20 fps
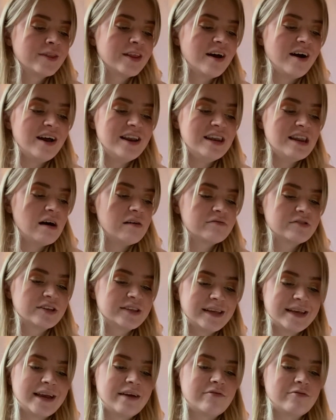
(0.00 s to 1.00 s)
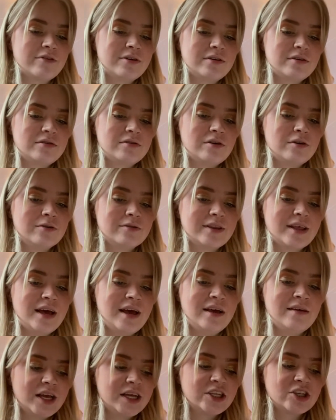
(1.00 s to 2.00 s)
I loved seeing everyone's on
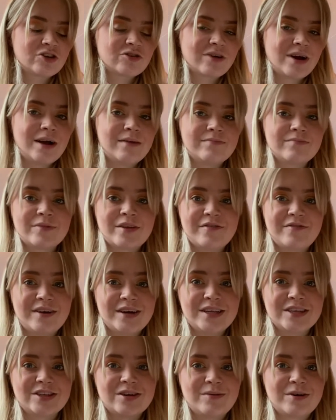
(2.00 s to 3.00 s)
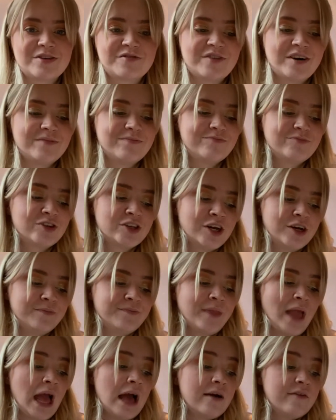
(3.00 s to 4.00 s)
their Instagram. I found it so much fun. So
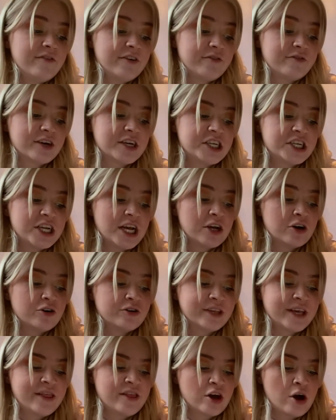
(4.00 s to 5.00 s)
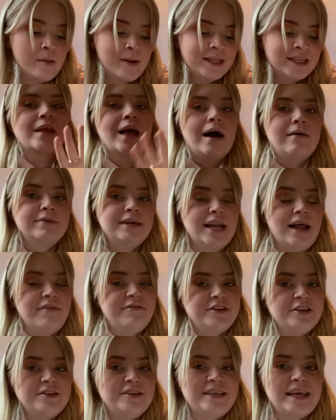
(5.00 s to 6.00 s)
feel free to share yours in the comments. I would
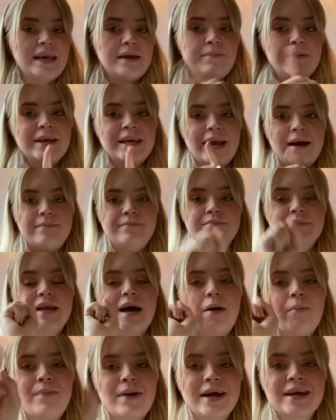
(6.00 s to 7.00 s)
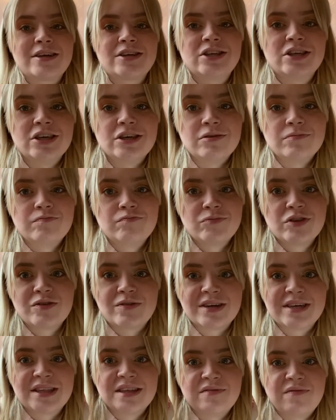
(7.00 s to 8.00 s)
love to see. But yeah, now back to the
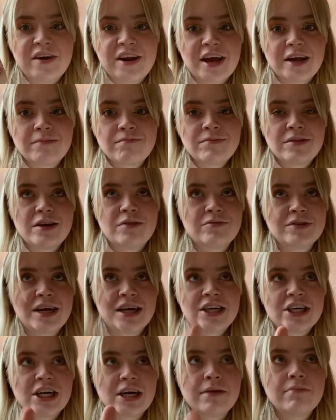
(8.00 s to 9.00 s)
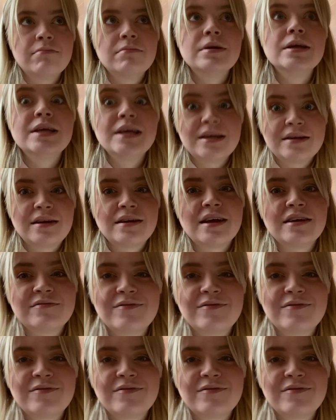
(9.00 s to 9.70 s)
rest of this video that was actually yesterday's